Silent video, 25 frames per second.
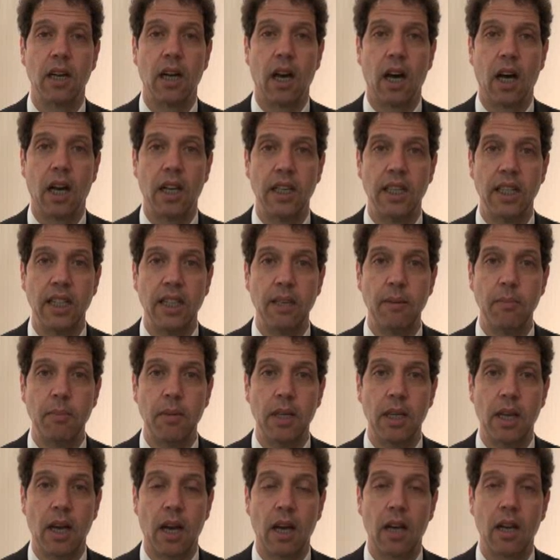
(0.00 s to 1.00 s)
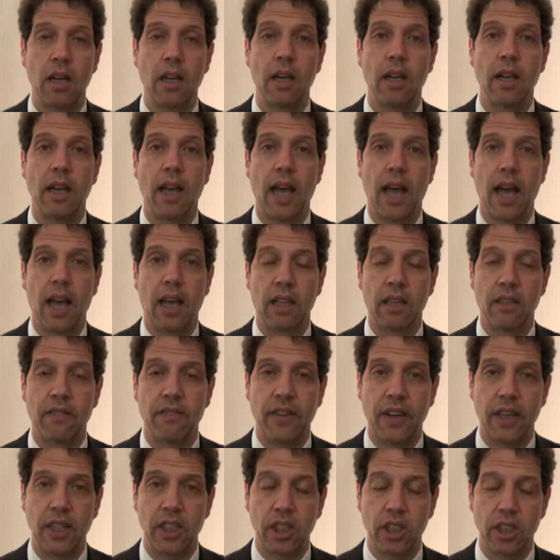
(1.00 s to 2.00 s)
anemia,
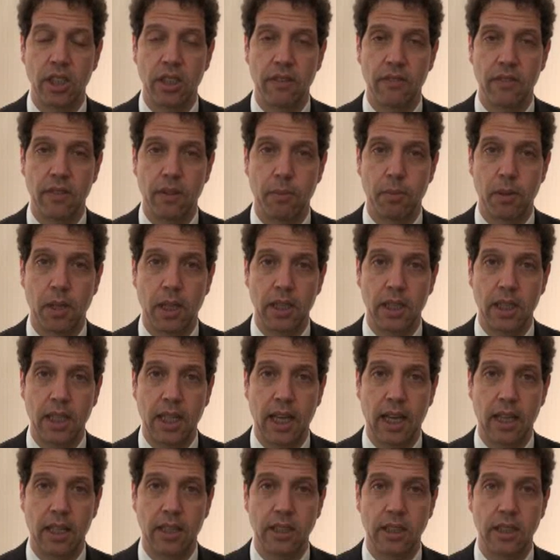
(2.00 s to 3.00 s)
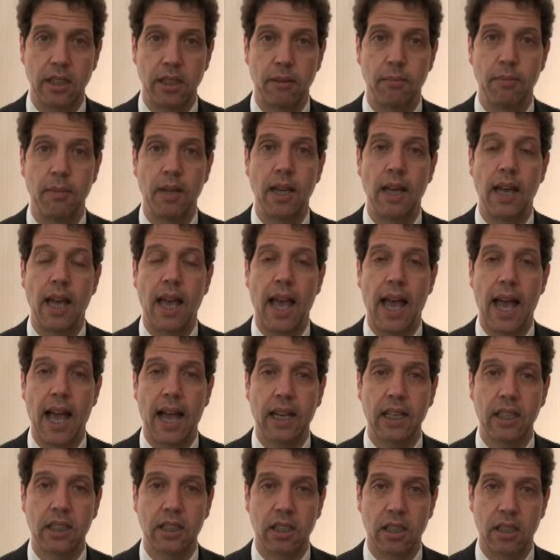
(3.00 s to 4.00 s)
elevation of the blood calcium,
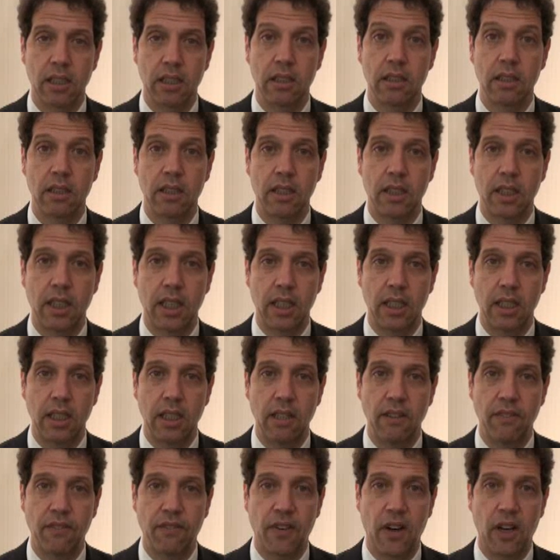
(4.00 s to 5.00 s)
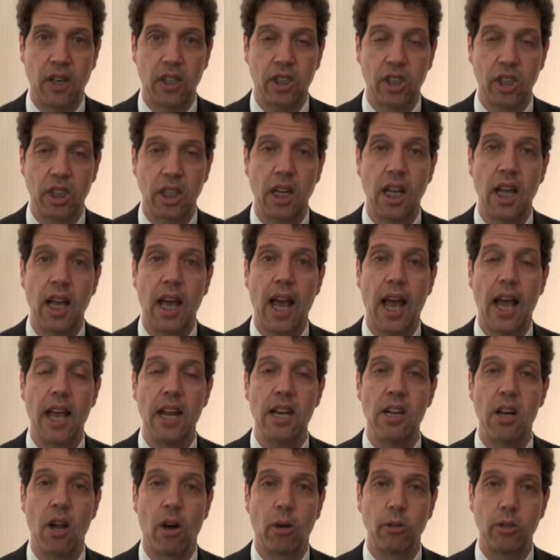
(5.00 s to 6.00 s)
excellent kidney function,
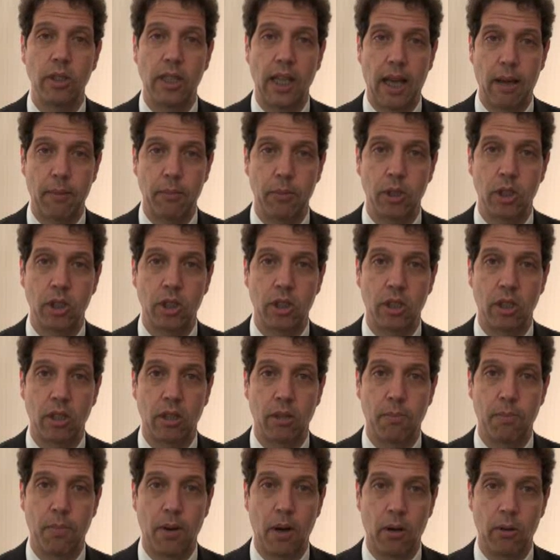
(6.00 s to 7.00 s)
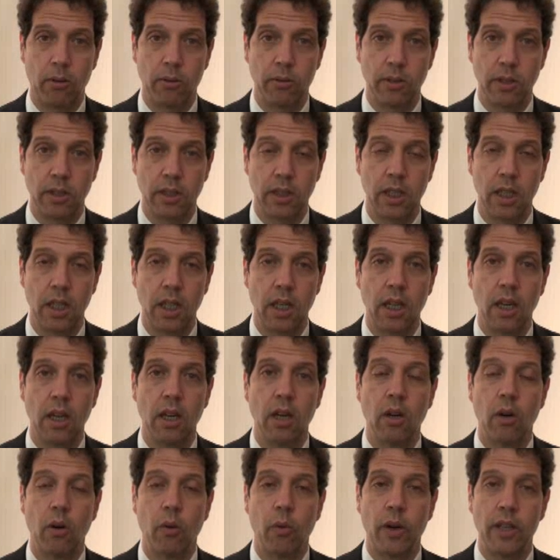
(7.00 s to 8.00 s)
and no damage to the bones.
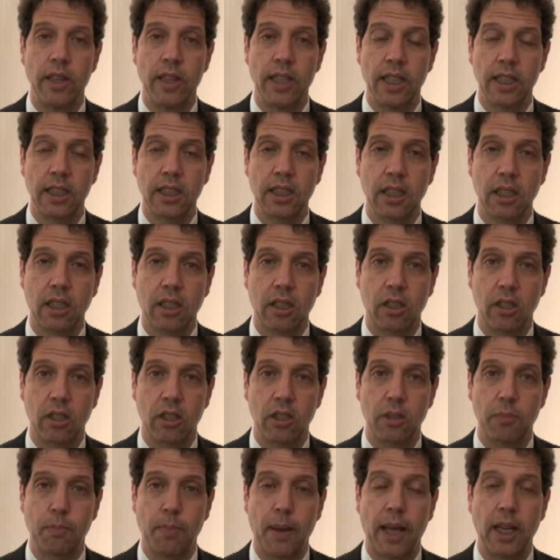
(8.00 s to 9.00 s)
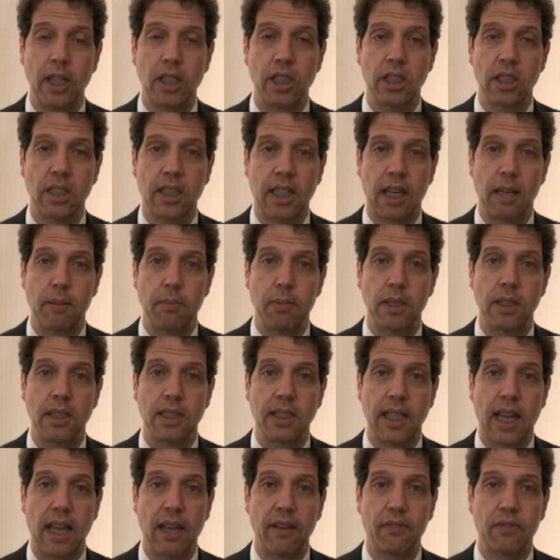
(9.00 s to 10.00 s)
When this occurs, patients can be
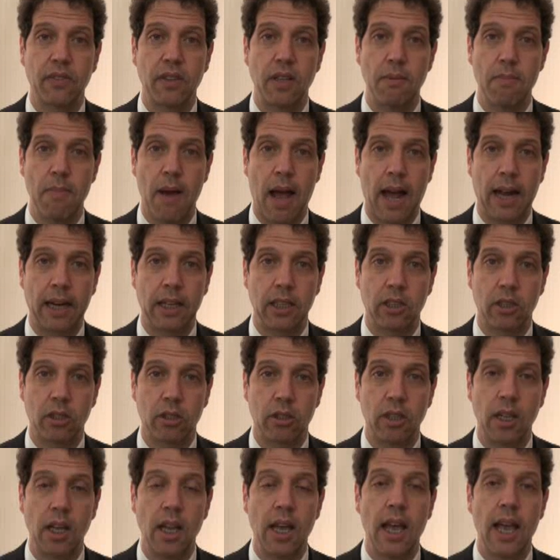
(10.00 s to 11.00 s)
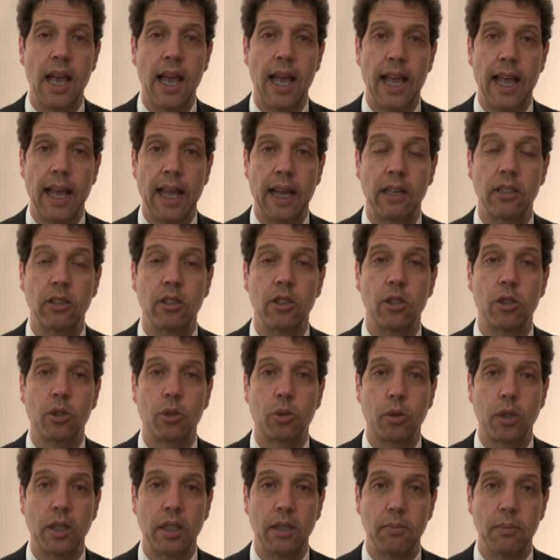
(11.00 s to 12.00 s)
safely monitored and
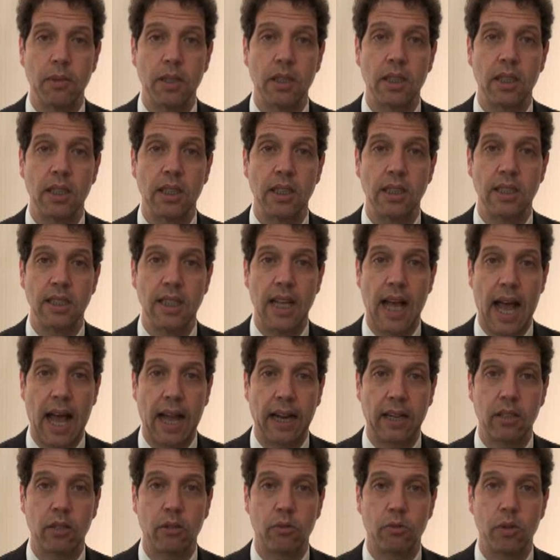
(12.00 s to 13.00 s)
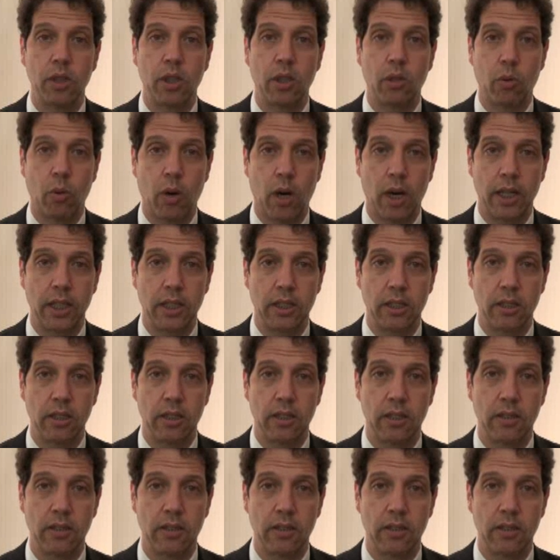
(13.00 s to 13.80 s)
treatment is not required.